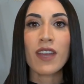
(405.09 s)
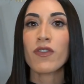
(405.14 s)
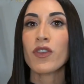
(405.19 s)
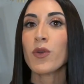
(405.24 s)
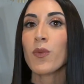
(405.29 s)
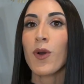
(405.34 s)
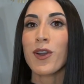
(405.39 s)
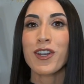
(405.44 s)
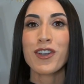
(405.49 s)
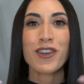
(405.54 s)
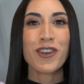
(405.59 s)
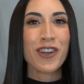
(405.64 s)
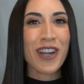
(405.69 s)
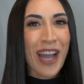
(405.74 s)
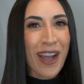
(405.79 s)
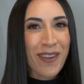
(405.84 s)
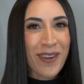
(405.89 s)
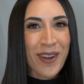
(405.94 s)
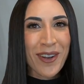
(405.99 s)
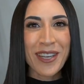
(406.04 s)
If you want to nerd
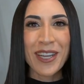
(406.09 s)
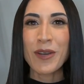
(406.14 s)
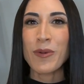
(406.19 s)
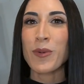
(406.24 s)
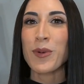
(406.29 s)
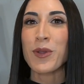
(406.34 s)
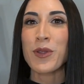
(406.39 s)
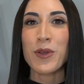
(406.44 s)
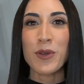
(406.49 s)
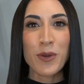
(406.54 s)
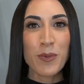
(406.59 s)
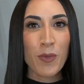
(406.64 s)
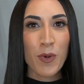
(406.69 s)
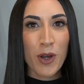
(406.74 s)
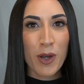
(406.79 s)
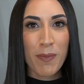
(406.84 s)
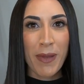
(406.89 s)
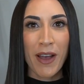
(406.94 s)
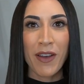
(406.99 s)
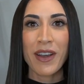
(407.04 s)
out on it or learn
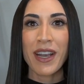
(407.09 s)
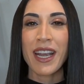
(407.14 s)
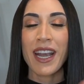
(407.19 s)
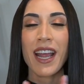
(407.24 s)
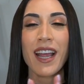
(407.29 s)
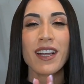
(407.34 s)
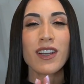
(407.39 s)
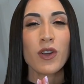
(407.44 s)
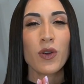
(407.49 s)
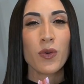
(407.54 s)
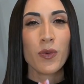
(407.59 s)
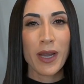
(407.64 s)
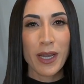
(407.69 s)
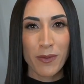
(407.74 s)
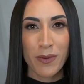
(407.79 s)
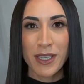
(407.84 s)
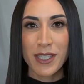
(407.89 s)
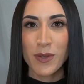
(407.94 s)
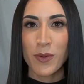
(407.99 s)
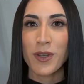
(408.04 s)
more about it,
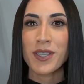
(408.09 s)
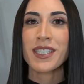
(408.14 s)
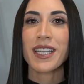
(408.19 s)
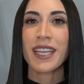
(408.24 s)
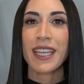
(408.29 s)
great resource.